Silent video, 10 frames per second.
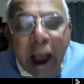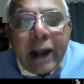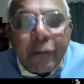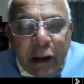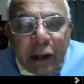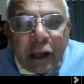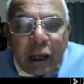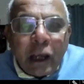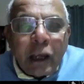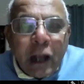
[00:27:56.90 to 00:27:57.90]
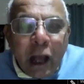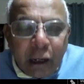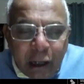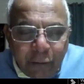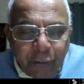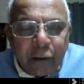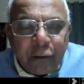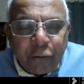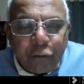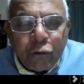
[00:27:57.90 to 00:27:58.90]
And we are taking in
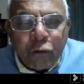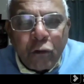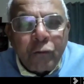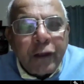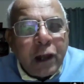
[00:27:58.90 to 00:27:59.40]
Agniveers, as you know.